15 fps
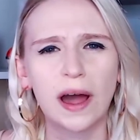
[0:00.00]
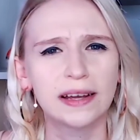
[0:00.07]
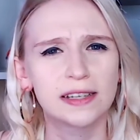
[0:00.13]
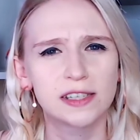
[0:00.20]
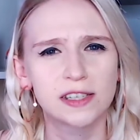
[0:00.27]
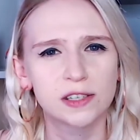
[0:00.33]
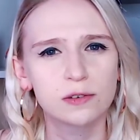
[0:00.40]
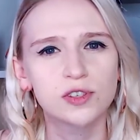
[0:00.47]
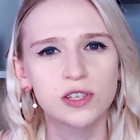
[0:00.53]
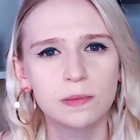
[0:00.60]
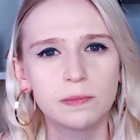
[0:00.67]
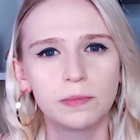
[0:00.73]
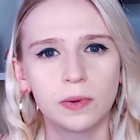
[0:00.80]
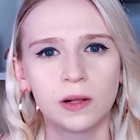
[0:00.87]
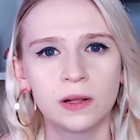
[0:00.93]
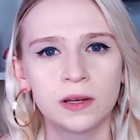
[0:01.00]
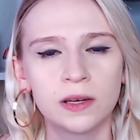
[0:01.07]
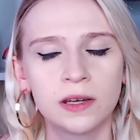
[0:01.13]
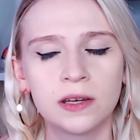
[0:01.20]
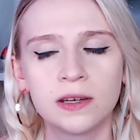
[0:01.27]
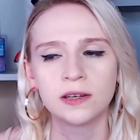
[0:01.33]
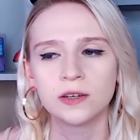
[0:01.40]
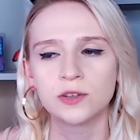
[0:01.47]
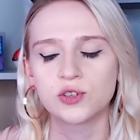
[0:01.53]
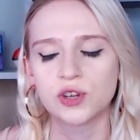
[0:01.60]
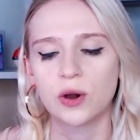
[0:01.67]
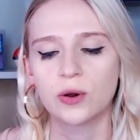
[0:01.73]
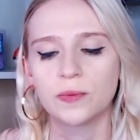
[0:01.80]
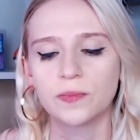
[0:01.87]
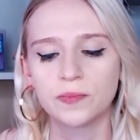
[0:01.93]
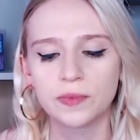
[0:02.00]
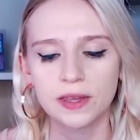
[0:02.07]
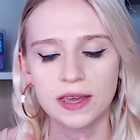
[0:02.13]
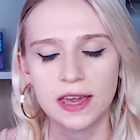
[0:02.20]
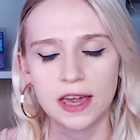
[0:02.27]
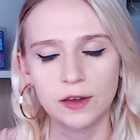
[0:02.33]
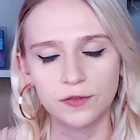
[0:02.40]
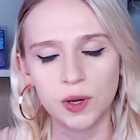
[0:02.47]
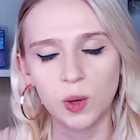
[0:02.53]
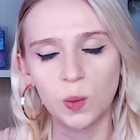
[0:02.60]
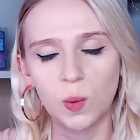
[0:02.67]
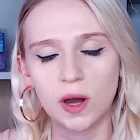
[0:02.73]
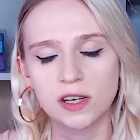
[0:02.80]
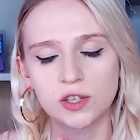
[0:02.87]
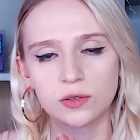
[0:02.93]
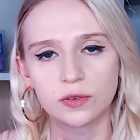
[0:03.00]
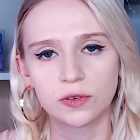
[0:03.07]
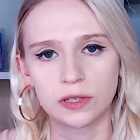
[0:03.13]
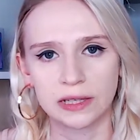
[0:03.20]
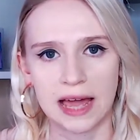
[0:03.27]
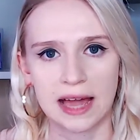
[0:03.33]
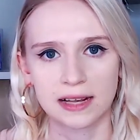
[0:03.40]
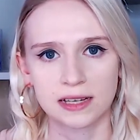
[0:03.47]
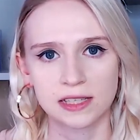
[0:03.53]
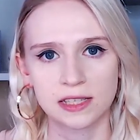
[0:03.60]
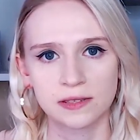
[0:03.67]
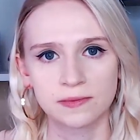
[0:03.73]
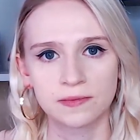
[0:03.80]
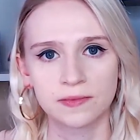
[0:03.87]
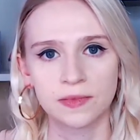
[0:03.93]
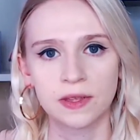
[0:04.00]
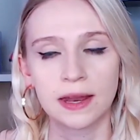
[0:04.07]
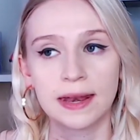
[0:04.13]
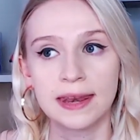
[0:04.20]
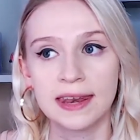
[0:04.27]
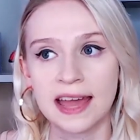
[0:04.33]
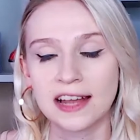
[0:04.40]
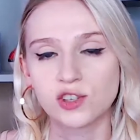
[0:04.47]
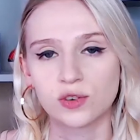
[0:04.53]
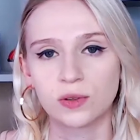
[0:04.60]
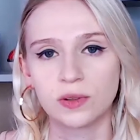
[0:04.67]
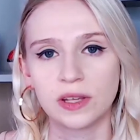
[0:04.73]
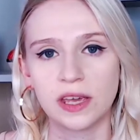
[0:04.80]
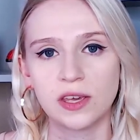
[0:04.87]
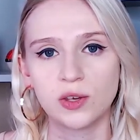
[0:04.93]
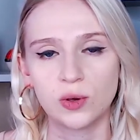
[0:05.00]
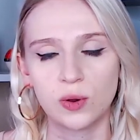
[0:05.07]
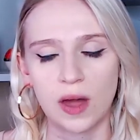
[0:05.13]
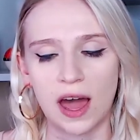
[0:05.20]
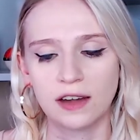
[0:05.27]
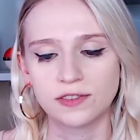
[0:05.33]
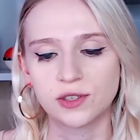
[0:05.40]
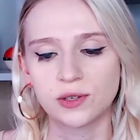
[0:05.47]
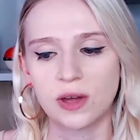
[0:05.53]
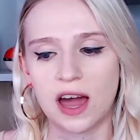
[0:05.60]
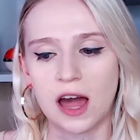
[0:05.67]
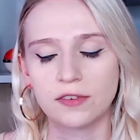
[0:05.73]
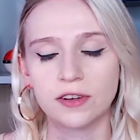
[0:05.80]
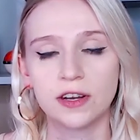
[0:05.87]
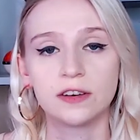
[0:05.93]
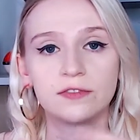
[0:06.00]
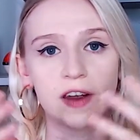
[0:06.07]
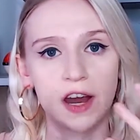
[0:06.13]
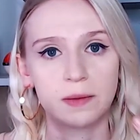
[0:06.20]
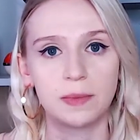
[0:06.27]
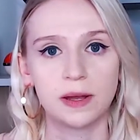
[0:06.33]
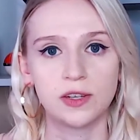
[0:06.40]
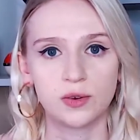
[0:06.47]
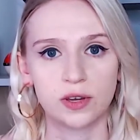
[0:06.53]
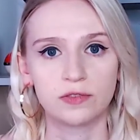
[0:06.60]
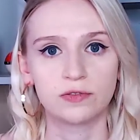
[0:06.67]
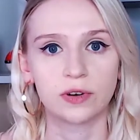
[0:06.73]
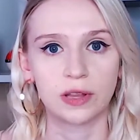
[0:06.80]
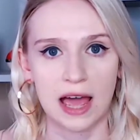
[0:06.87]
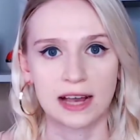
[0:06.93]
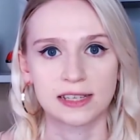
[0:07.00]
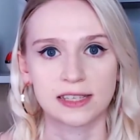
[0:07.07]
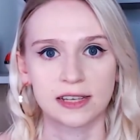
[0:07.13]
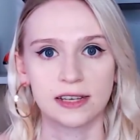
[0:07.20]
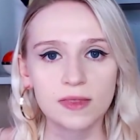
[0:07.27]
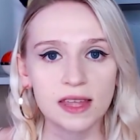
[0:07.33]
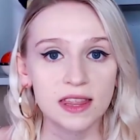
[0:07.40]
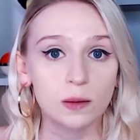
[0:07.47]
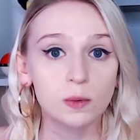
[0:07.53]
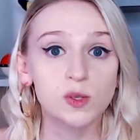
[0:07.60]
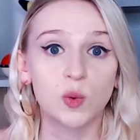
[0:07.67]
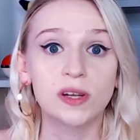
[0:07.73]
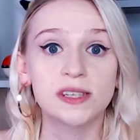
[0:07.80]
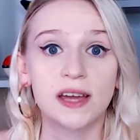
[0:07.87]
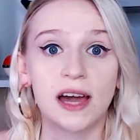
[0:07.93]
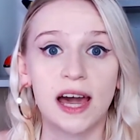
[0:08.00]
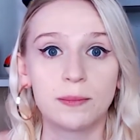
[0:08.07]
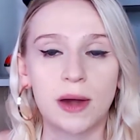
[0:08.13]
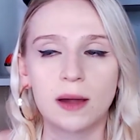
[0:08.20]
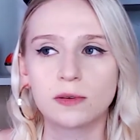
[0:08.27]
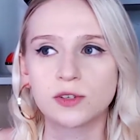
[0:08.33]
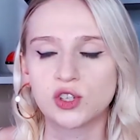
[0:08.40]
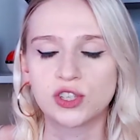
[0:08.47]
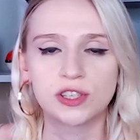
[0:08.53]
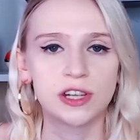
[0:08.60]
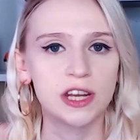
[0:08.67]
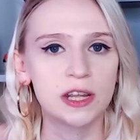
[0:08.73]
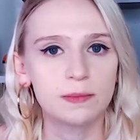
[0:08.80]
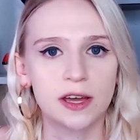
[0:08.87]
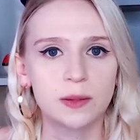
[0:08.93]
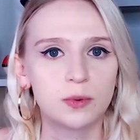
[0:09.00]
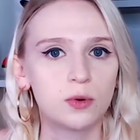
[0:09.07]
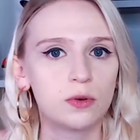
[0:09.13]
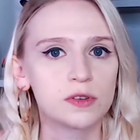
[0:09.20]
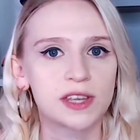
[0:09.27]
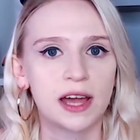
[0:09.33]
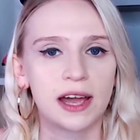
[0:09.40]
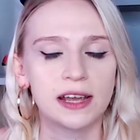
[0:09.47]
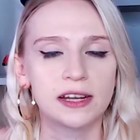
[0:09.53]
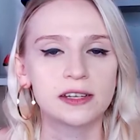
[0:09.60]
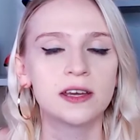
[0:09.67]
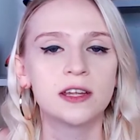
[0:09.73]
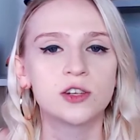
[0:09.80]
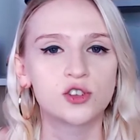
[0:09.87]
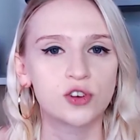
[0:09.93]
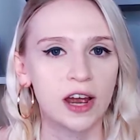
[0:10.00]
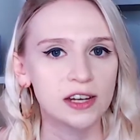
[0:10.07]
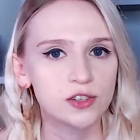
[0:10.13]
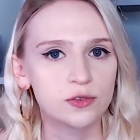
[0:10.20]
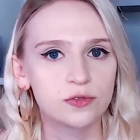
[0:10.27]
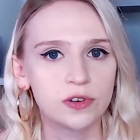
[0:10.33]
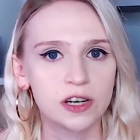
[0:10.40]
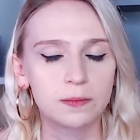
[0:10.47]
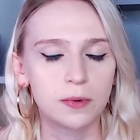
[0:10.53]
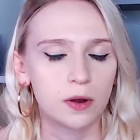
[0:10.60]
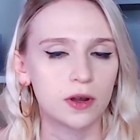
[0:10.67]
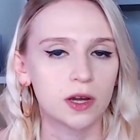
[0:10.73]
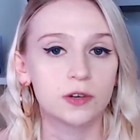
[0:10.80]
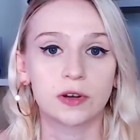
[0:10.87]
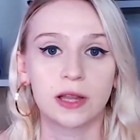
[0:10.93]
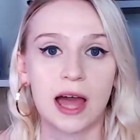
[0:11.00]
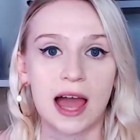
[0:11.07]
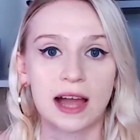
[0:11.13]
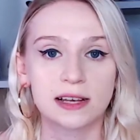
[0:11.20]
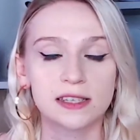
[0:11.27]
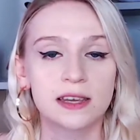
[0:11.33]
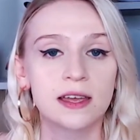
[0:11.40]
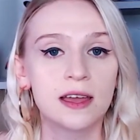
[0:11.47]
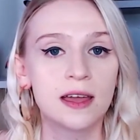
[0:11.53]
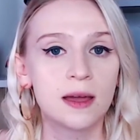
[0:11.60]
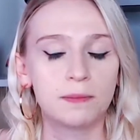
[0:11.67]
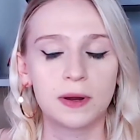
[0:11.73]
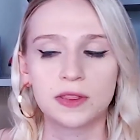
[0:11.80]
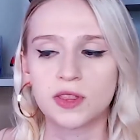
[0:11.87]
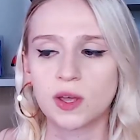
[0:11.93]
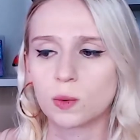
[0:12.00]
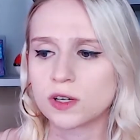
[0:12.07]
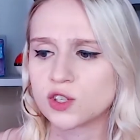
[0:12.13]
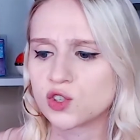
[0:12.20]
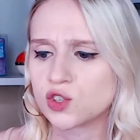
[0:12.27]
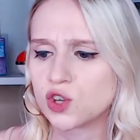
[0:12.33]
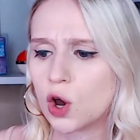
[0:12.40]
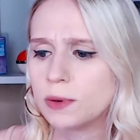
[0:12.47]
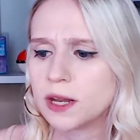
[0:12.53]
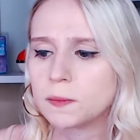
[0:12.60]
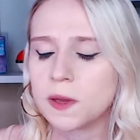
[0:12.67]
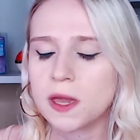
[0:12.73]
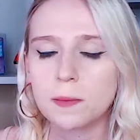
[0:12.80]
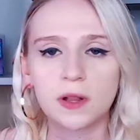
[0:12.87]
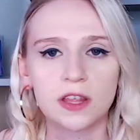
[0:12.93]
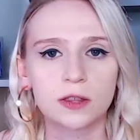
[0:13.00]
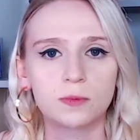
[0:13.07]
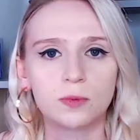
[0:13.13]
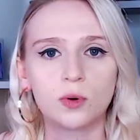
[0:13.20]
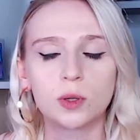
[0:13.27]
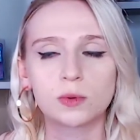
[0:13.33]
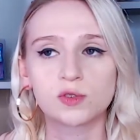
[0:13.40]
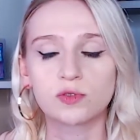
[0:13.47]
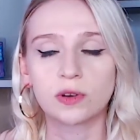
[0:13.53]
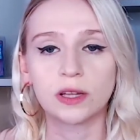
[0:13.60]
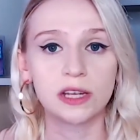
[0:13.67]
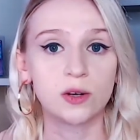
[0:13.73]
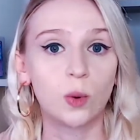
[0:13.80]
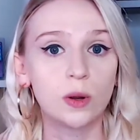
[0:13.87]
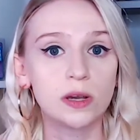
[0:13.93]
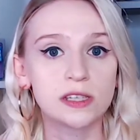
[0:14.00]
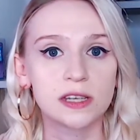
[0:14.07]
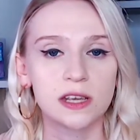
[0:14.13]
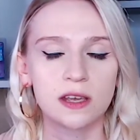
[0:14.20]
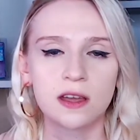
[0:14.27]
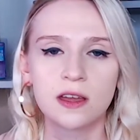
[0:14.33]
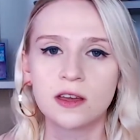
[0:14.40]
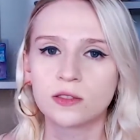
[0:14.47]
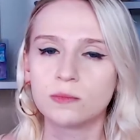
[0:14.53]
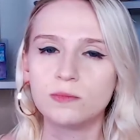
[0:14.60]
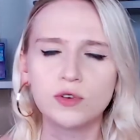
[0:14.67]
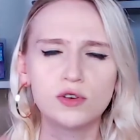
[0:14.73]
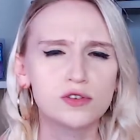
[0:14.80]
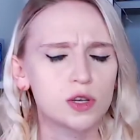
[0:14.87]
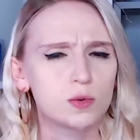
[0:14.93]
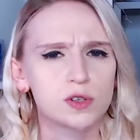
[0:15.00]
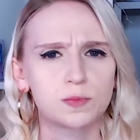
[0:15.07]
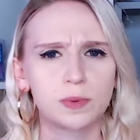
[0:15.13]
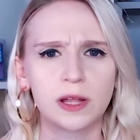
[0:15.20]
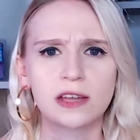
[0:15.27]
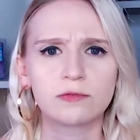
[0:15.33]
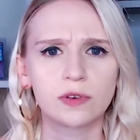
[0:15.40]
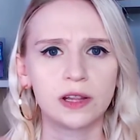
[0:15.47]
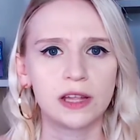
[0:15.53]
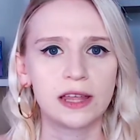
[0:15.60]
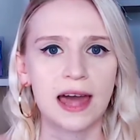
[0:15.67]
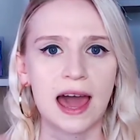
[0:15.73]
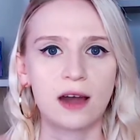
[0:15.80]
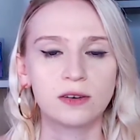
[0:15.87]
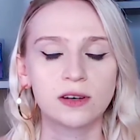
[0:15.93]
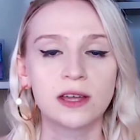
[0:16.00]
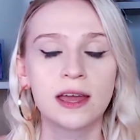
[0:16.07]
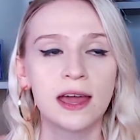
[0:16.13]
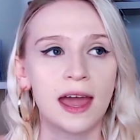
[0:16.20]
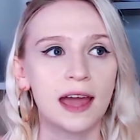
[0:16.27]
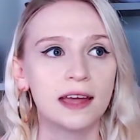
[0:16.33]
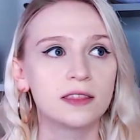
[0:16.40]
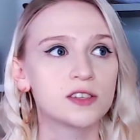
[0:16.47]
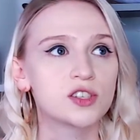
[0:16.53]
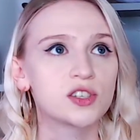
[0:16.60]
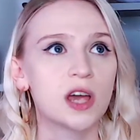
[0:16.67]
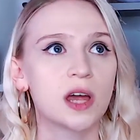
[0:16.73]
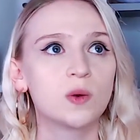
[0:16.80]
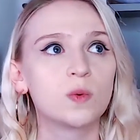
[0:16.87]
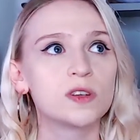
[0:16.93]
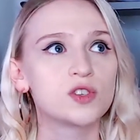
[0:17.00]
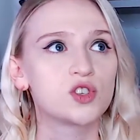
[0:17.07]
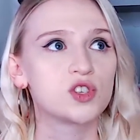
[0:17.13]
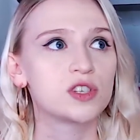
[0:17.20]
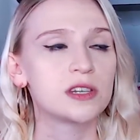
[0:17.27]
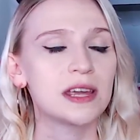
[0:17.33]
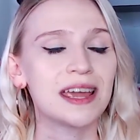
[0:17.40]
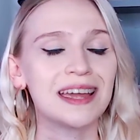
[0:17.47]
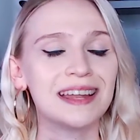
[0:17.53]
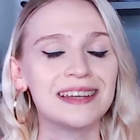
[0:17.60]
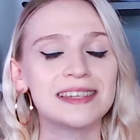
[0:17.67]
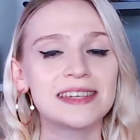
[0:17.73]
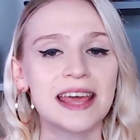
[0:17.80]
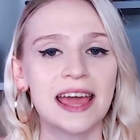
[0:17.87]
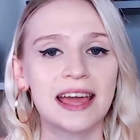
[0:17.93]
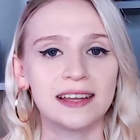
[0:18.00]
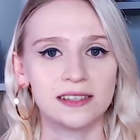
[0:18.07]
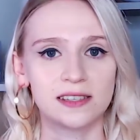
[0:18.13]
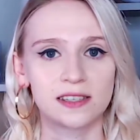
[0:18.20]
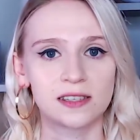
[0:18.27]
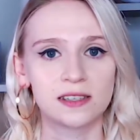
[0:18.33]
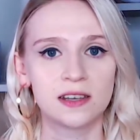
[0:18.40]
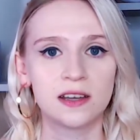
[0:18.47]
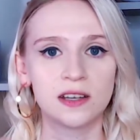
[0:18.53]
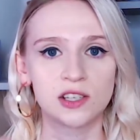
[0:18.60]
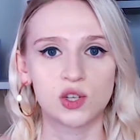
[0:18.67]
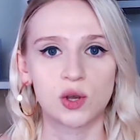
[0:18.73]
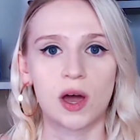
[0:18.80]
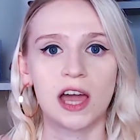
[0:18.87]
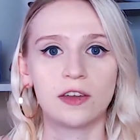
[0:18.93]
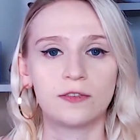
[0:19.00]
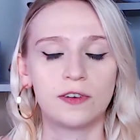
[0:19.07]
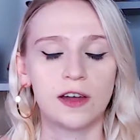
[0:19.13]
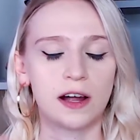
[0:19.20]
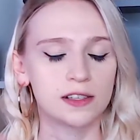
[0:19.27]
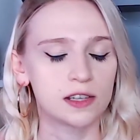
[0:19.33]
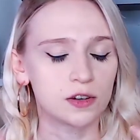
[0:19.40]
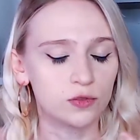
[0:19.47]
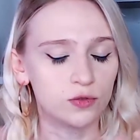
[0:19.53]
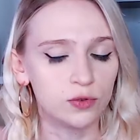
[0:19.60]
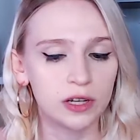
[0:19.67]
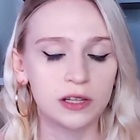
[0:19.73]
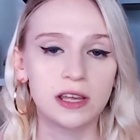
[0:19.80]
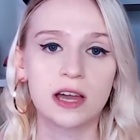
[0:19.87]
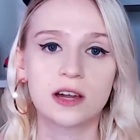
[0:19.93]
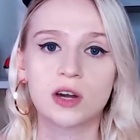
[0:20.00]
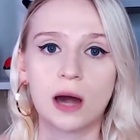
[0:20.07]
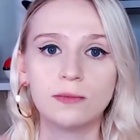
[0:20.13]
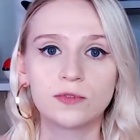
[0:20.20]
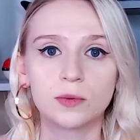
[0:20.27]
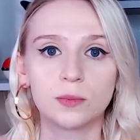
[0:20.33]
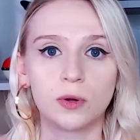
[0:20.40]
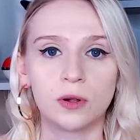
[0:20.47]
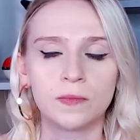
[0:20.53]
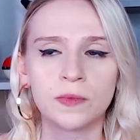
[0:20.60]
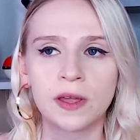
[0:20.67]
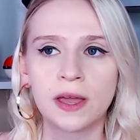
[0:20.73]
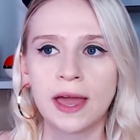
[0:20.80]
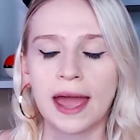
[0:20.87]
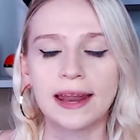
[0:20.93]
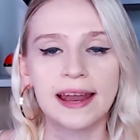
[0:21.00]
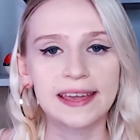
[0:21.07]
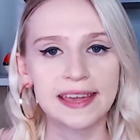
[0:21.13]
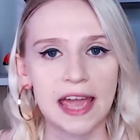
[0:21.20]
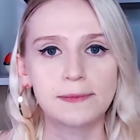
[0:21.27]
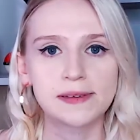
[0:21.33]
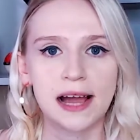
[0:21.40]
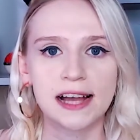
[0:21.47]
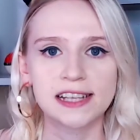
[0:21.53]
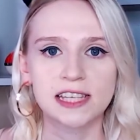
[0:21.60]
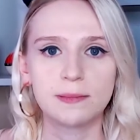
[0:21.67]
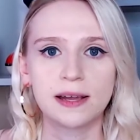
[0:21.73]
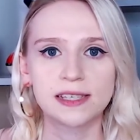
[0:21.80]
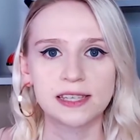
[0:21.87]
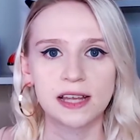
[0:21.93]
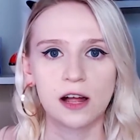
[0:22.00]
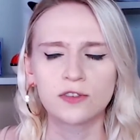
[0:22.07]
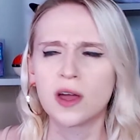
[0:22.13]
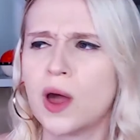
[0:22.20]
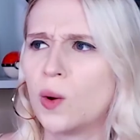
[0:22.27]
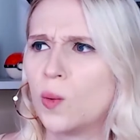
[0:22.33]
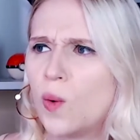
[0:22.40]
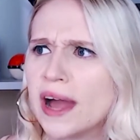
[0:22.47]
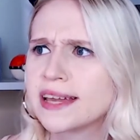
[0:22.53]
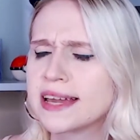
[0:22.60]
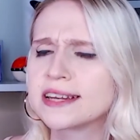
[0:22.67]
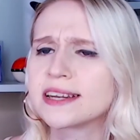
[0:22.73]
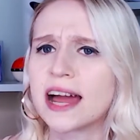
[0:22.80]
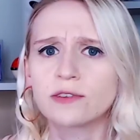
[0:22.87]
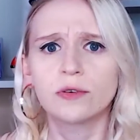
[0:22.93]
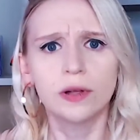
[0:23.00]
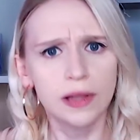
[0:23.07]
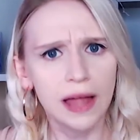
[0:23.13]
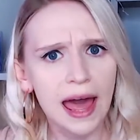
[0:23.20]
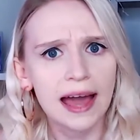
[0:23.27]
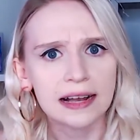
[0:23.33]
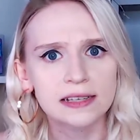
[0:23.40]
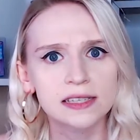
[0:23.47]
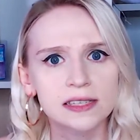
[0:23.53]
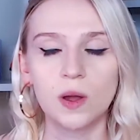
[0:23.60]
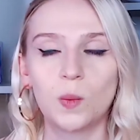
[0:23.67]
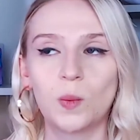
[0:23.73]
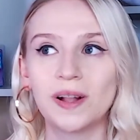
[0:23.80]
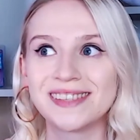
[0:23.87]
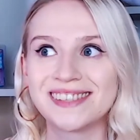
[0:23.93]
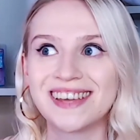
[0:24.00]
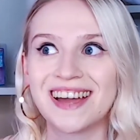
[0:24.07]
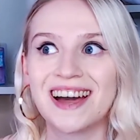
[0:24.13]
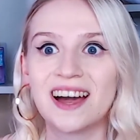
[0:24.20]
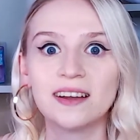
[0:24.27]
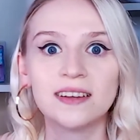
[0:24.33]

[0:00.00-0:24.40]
It's so simple. So, if you want to relax, naturally, you have to have an environment you can relax in. There was one time I was just sitting by the poolside, trying to read a book and relax, but there were so many people at the pool. It was really noisy, the music was playing really loud, and the sun was just intense. So I felt really uncomfortable. And I kept asking myself, why can't I relax? Well, duh.